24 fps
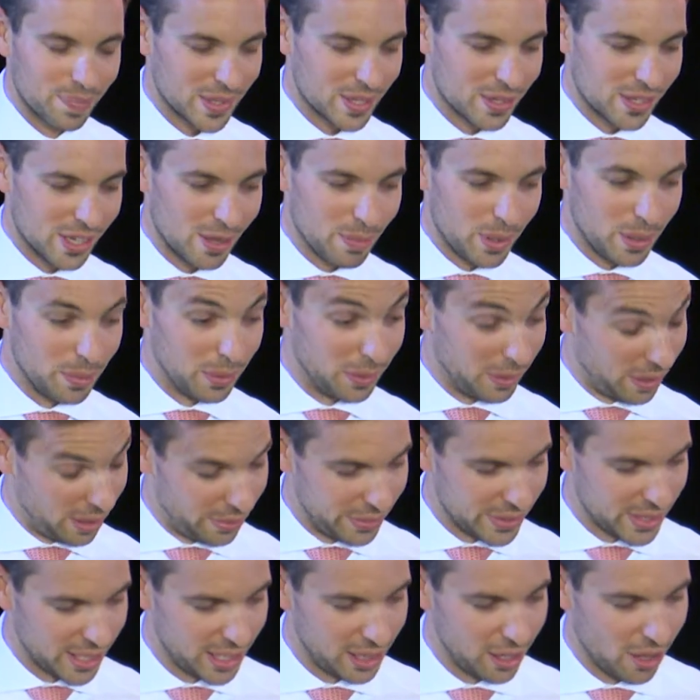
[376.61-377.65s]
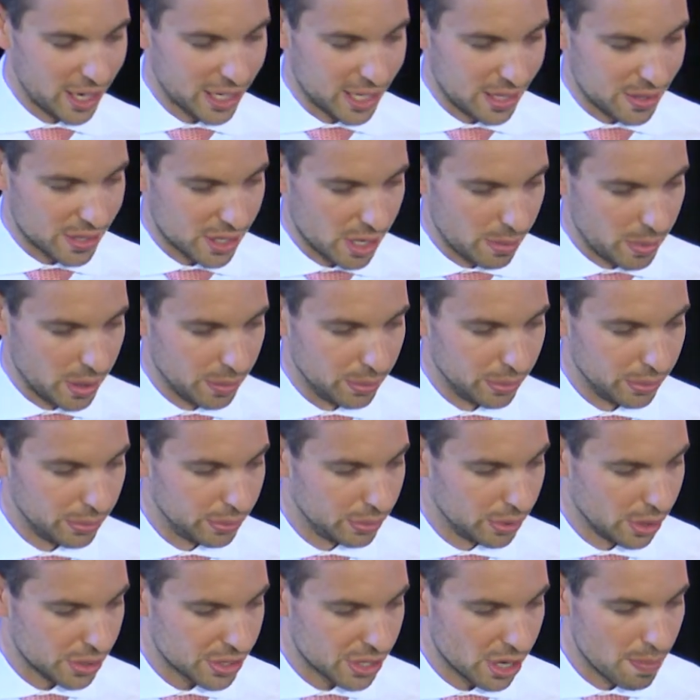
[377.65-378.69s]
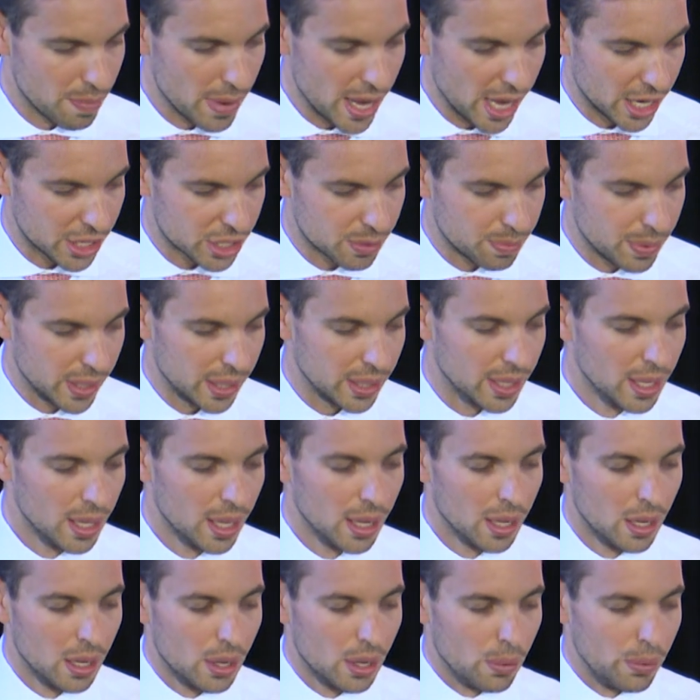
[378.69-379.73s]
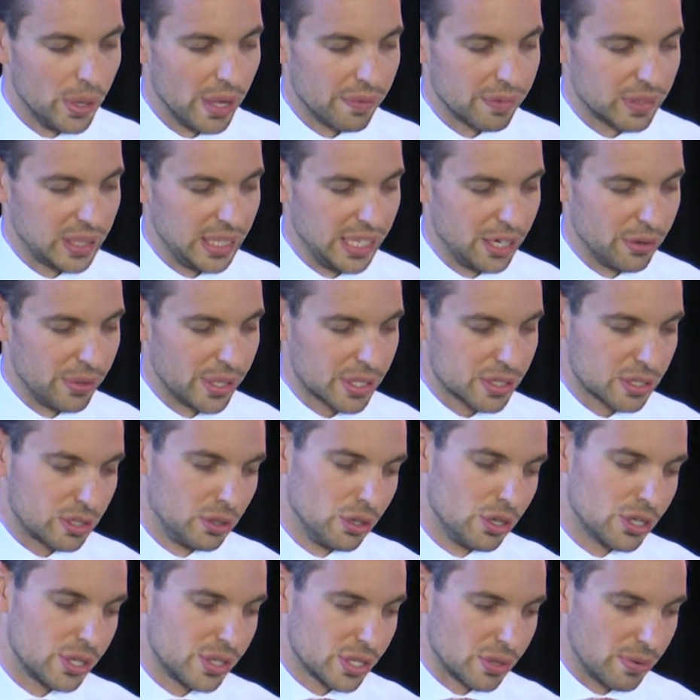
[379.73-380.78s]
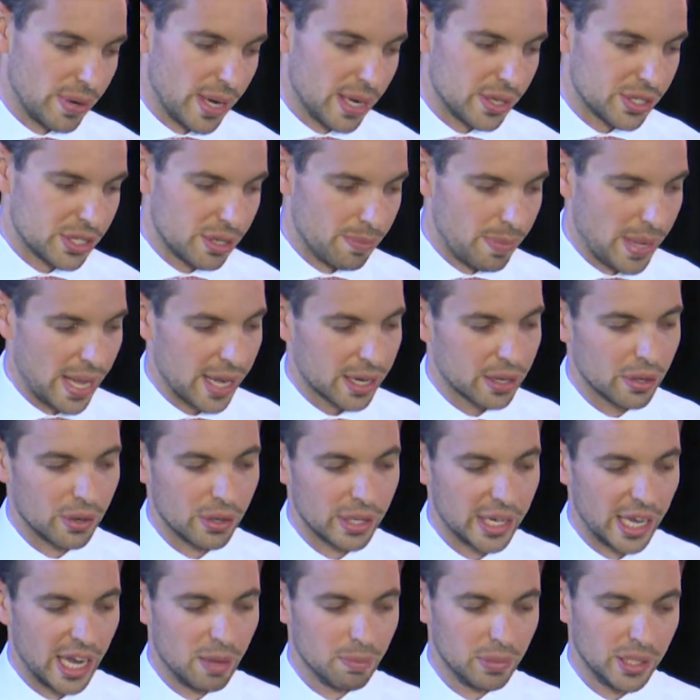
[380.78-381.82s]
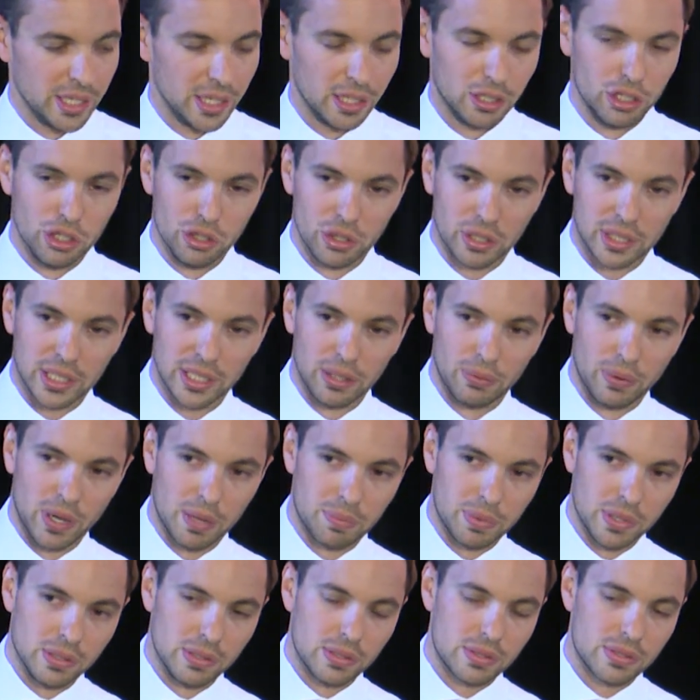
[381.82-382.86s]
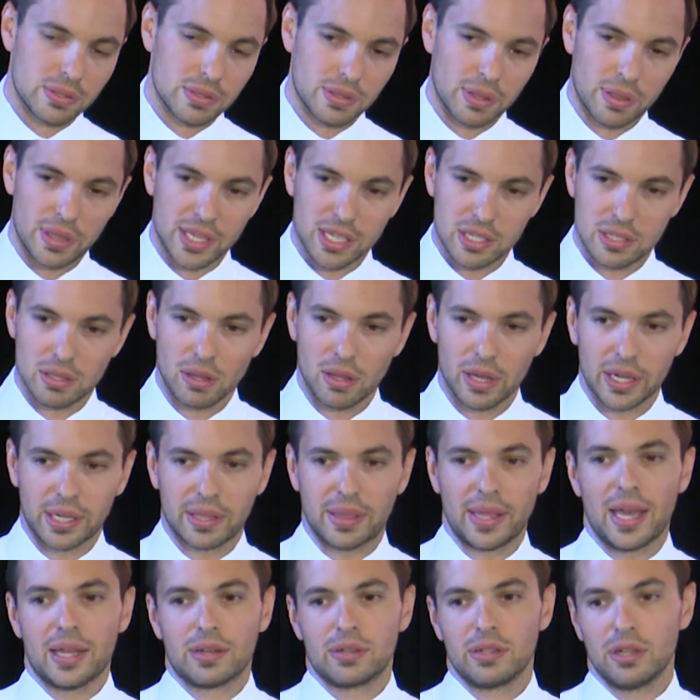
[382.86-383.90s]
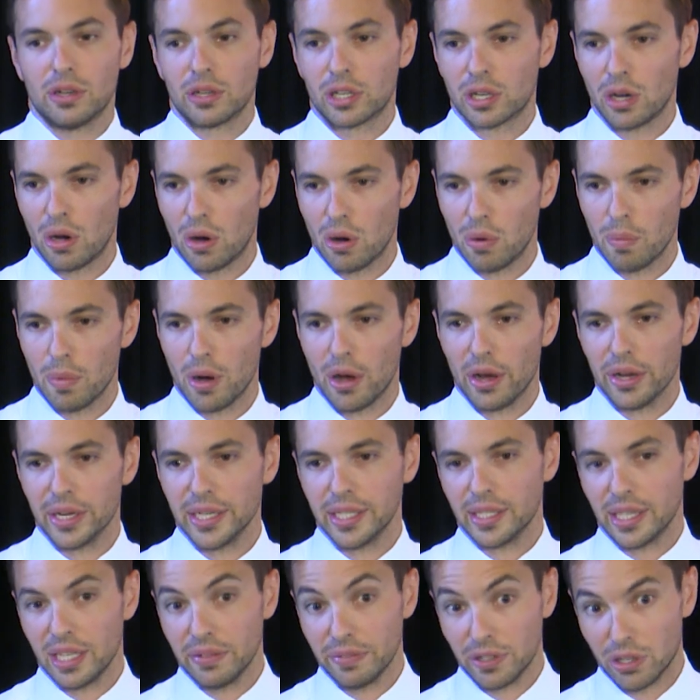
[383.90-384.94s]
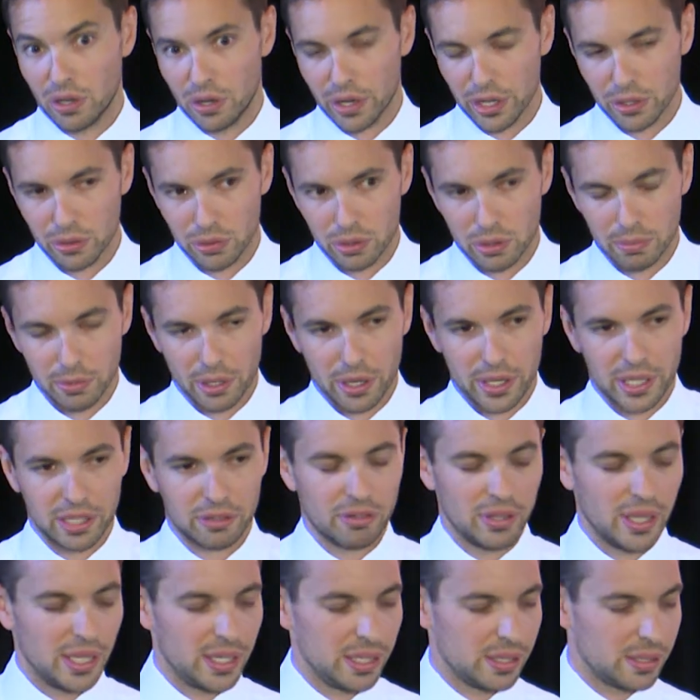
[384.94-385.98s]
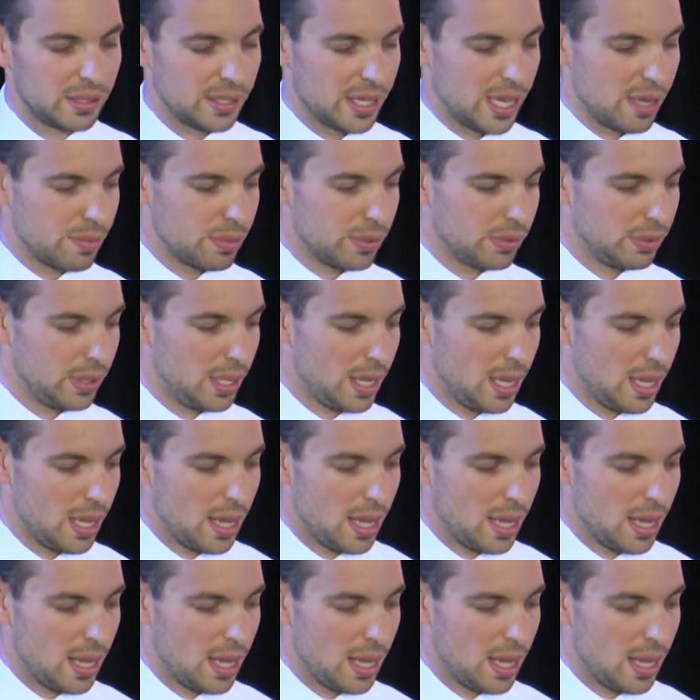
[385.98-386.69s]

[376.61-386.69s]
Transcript: Some people obviously like it and some people not so much, but we have clear exclusions around tobacco, gambling, nuclear weapons, things like that, coal mining, even iron ore mining for that example.